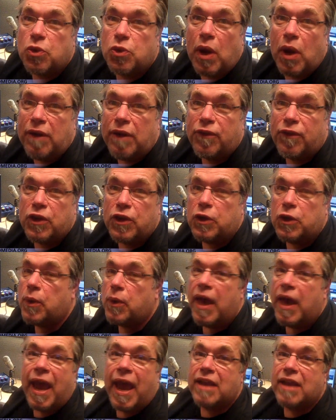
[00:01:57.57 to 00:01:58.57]
is great for
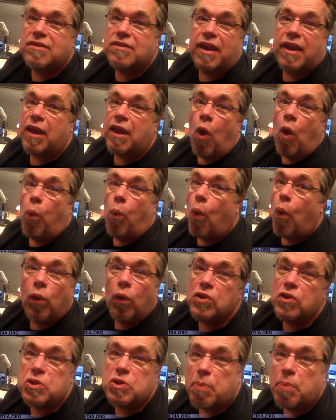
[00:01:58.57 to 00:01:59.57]
you. It's like
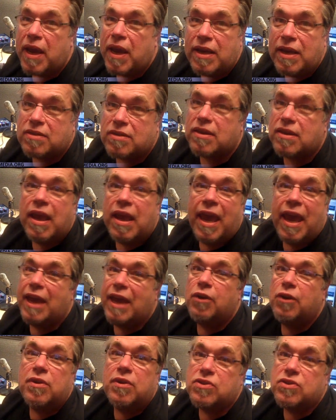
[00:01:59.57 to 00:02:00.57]
war is peace,
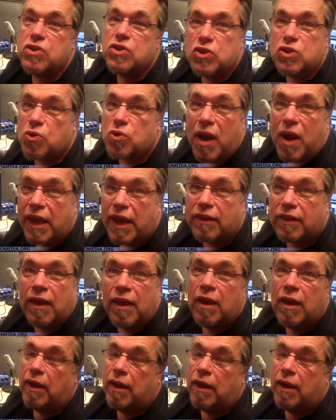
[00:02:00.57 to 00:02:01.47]
ignorance is strength.